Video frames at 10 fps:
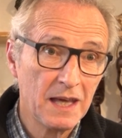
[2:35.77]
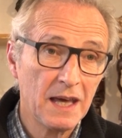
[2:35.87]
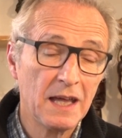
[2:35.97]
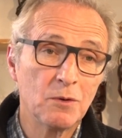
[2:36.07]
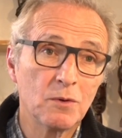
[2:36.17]

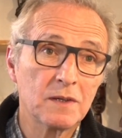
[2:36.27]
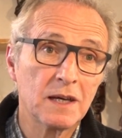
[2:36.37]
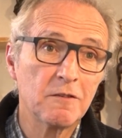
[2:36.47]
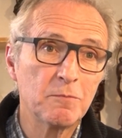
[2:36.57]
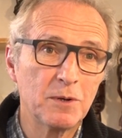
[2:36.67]
and those
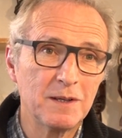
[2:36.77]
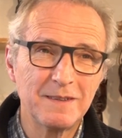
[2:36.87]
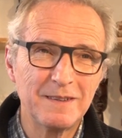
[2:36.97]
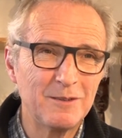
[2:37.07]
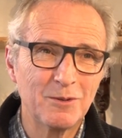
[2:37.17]
kind of
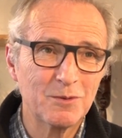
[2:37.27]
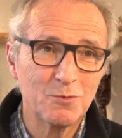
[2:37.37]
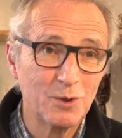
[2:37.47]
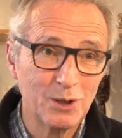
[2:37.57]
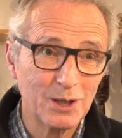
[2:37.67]
policies don't
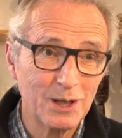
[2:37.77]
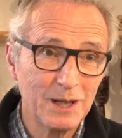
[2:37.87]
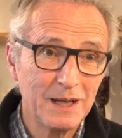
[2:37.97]
work.